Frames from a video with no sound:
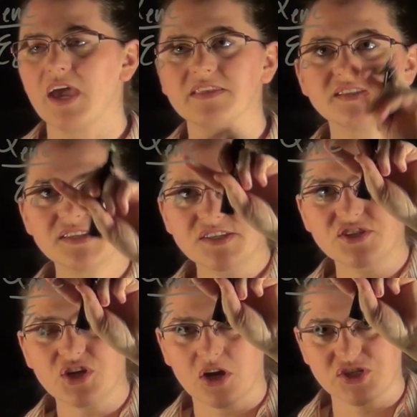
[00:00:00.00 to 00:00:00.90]
And this is
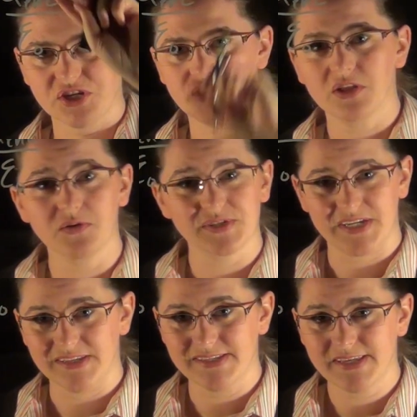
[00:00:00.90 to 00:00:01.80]
the charge
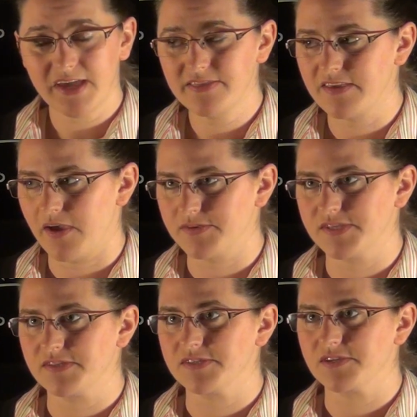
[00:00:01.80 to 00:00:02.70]
enclosed inside the
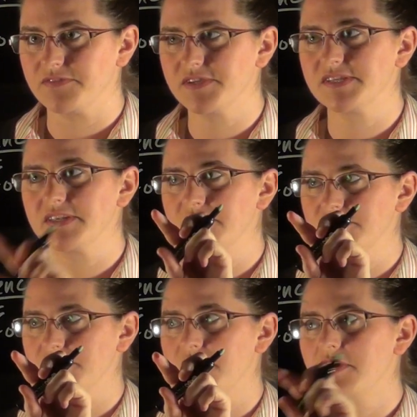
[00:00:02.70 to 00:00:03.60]
Gaussian surface, and
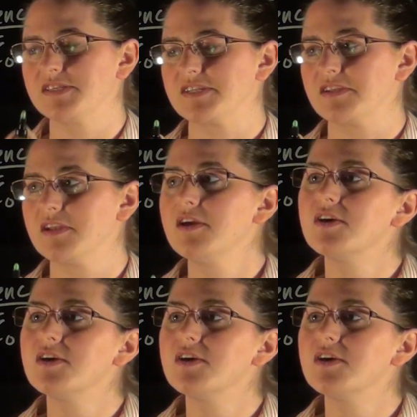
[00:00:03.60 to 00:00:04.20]
here's the constant.